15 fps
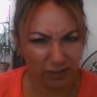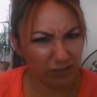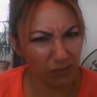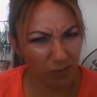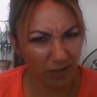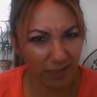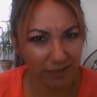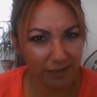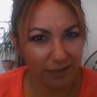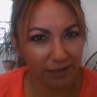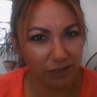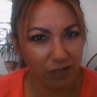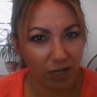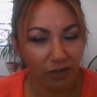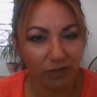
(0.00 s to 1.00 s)
so what is it
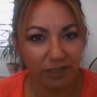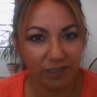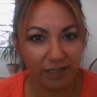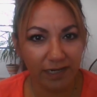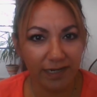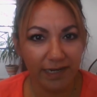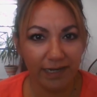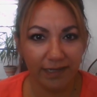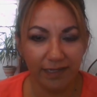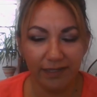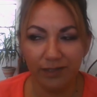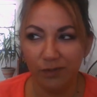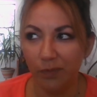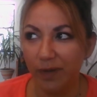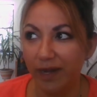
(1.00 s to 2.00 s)
that y'all are studying
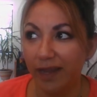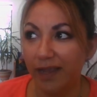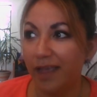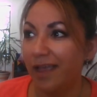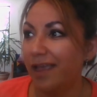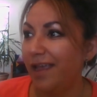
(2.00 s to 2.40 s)
this week?